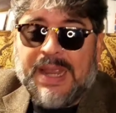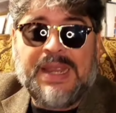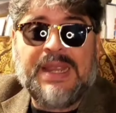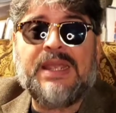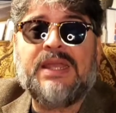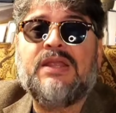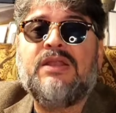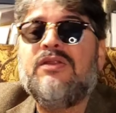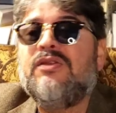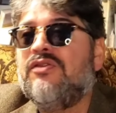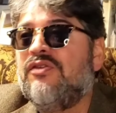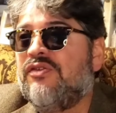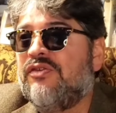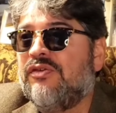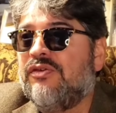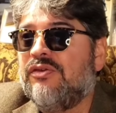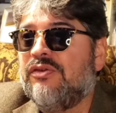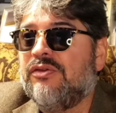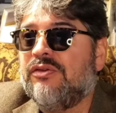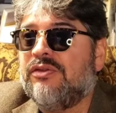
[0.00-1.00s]
and
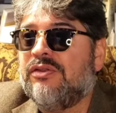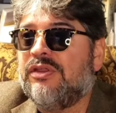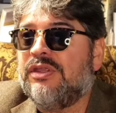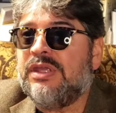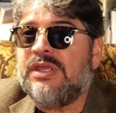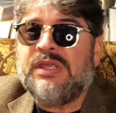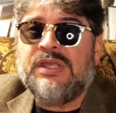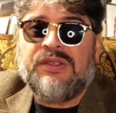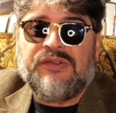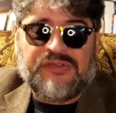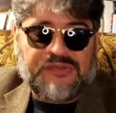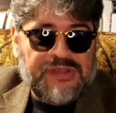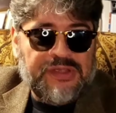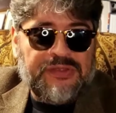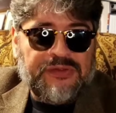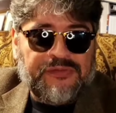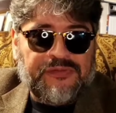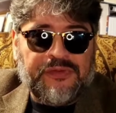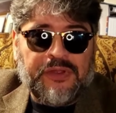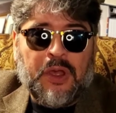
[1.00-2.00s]

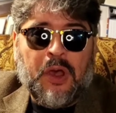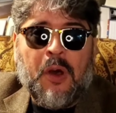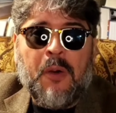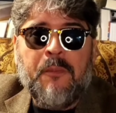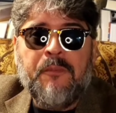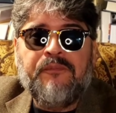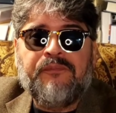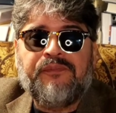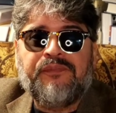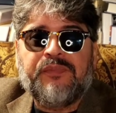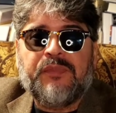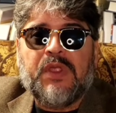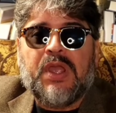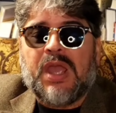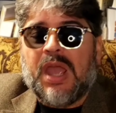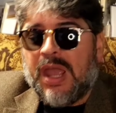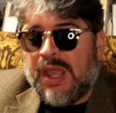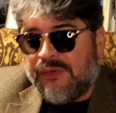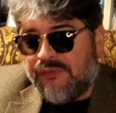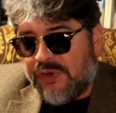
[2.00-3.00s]
see the film
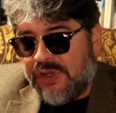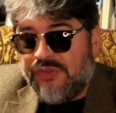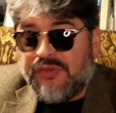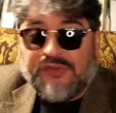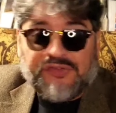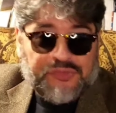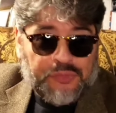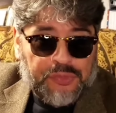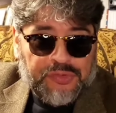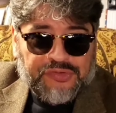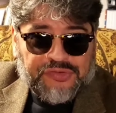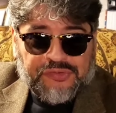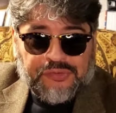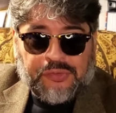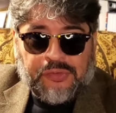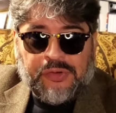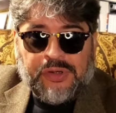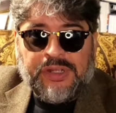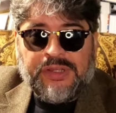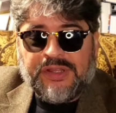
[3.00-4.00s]
and read the short
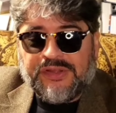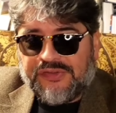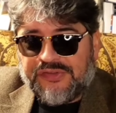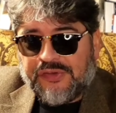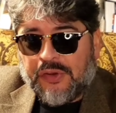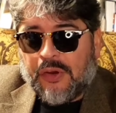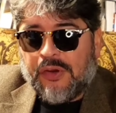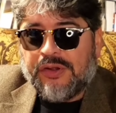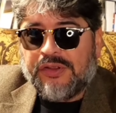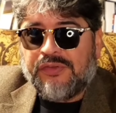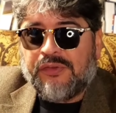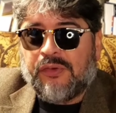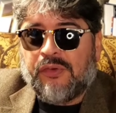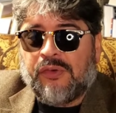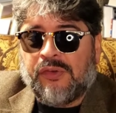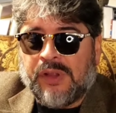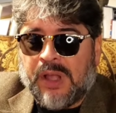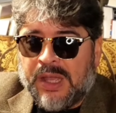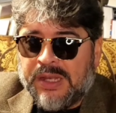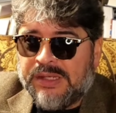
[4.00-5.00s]
story that started the
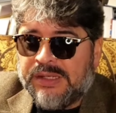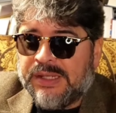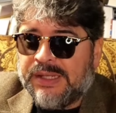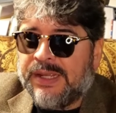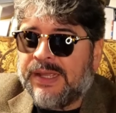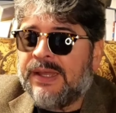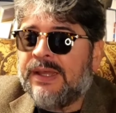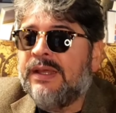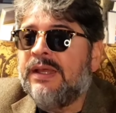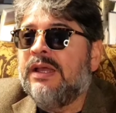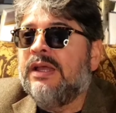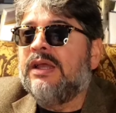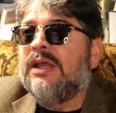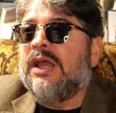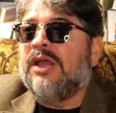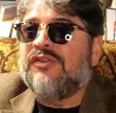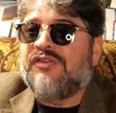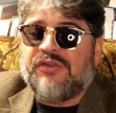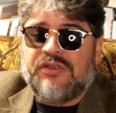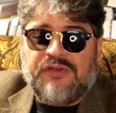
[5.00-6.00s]
whole idea.
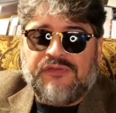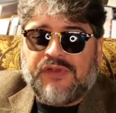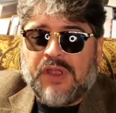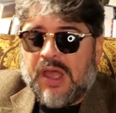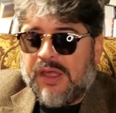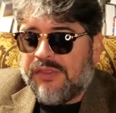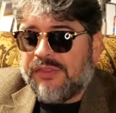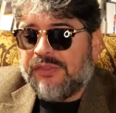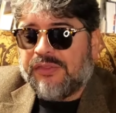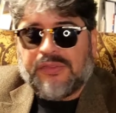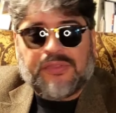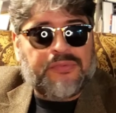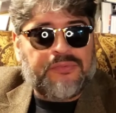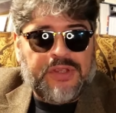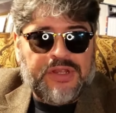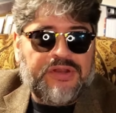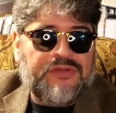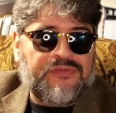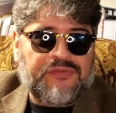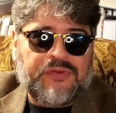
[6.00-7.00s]
And so you've got
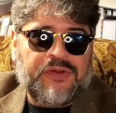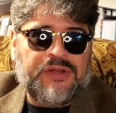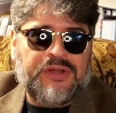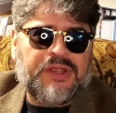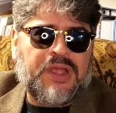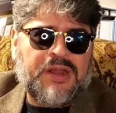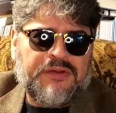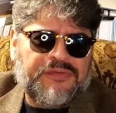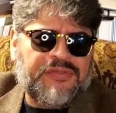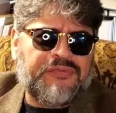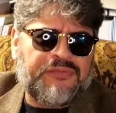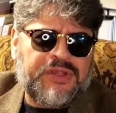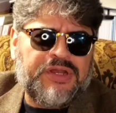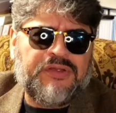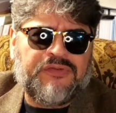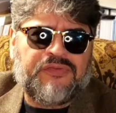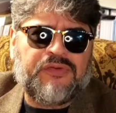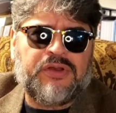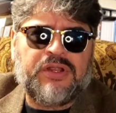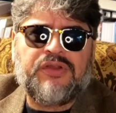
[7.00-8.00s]
three different
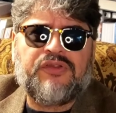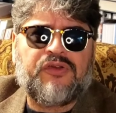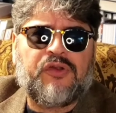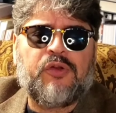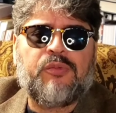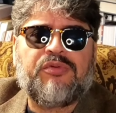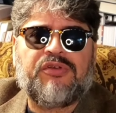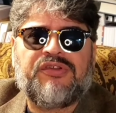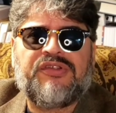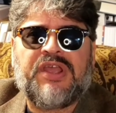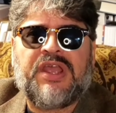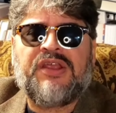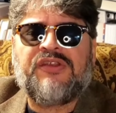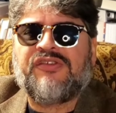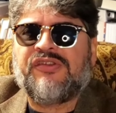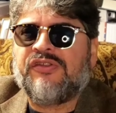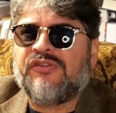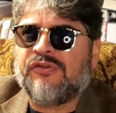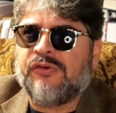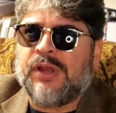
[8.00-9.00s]

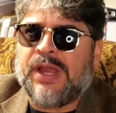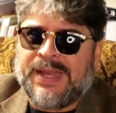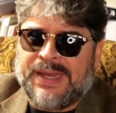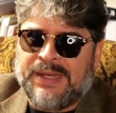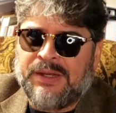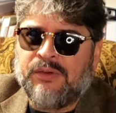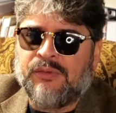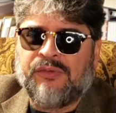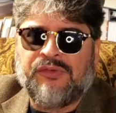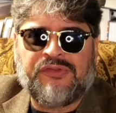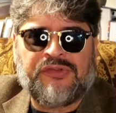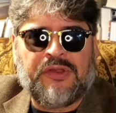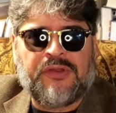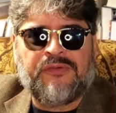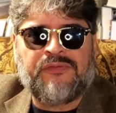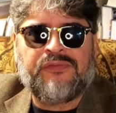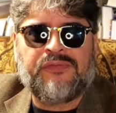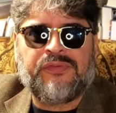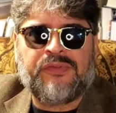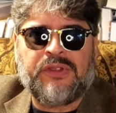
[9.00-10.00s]
interpretations or angles
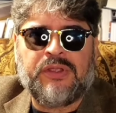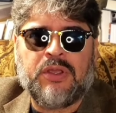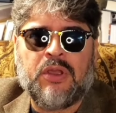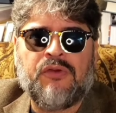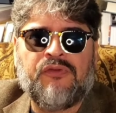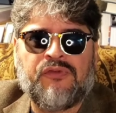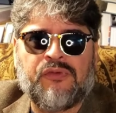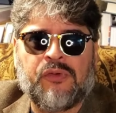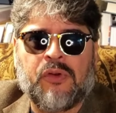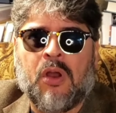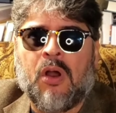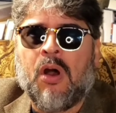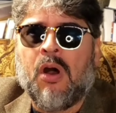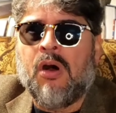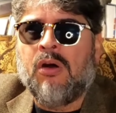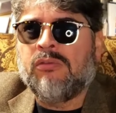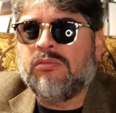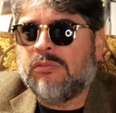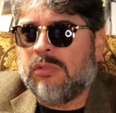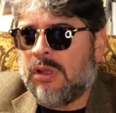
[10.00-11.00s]
of the
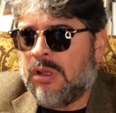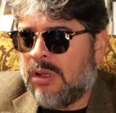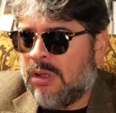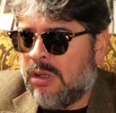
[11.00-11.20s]
overall